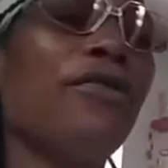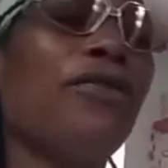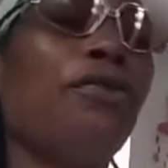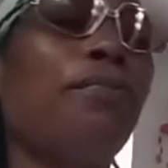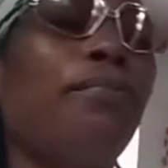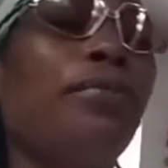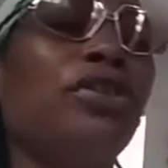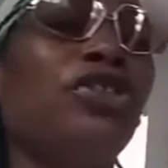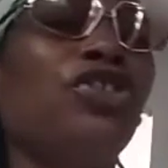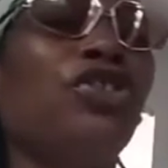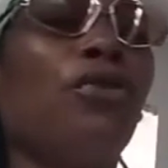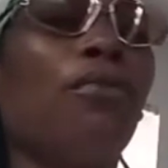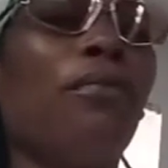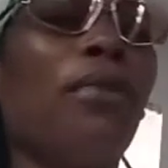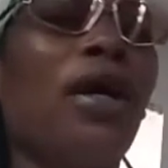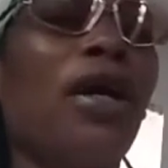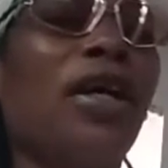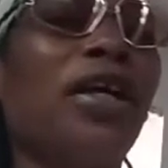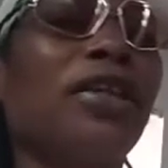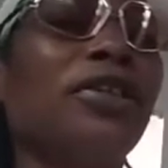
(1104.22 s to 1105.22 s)
you put your
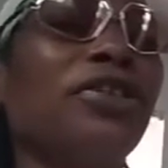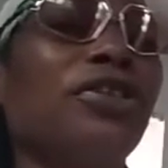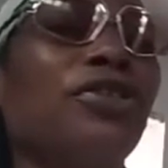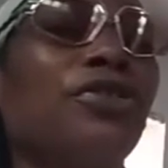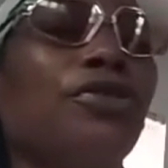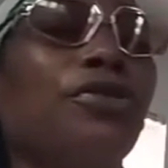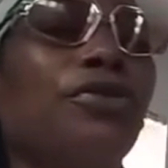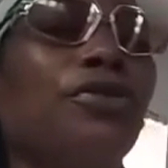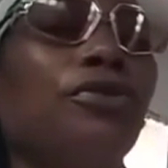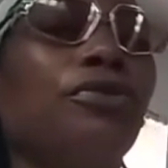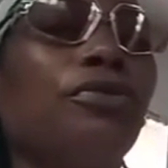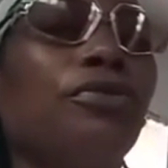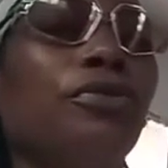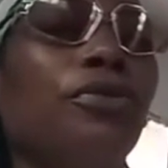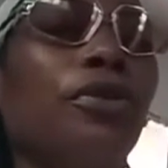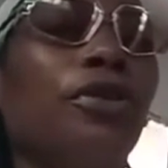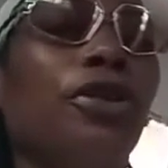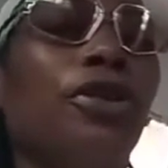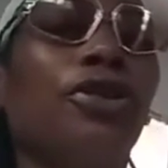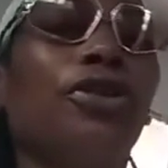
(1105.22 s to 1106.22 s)
mind to,
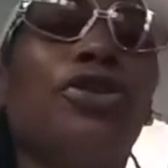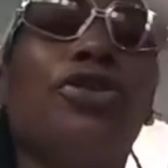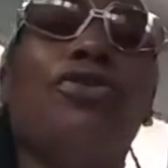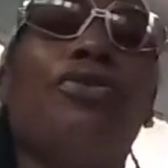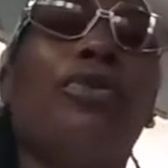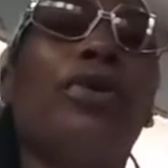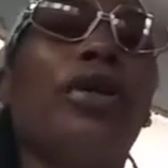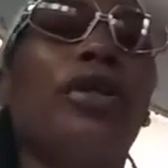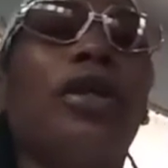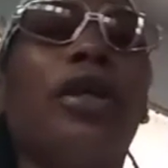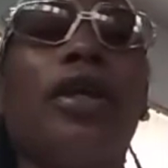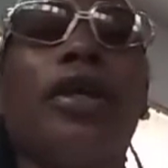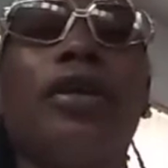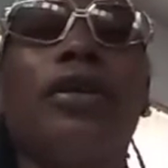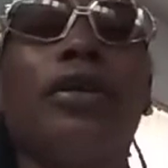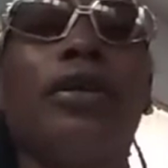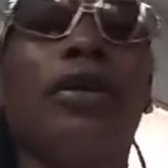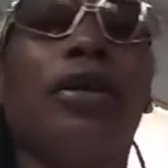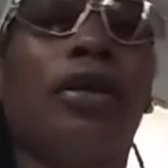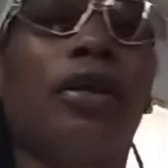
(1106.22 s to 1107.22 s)
you win it.
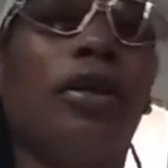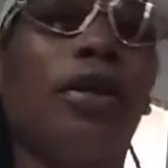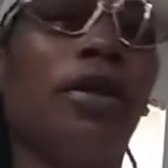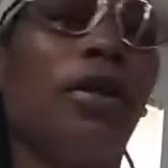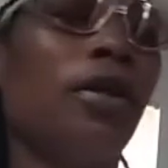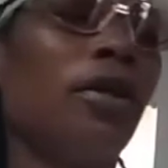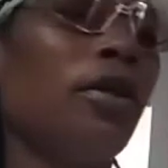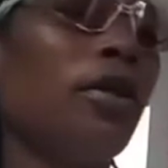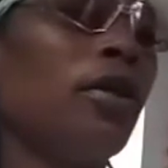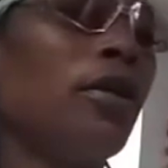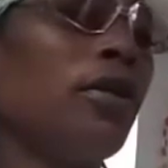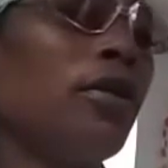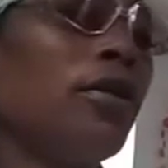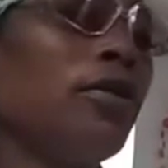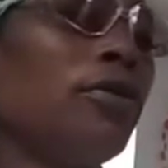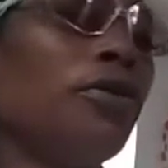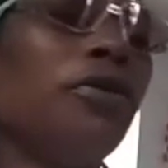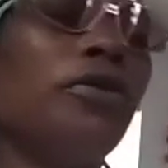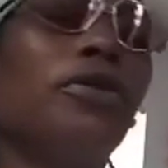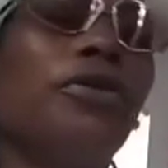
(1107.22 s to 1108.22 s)

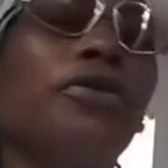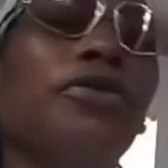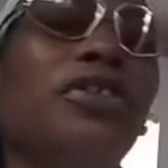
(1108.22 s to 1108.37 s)
You're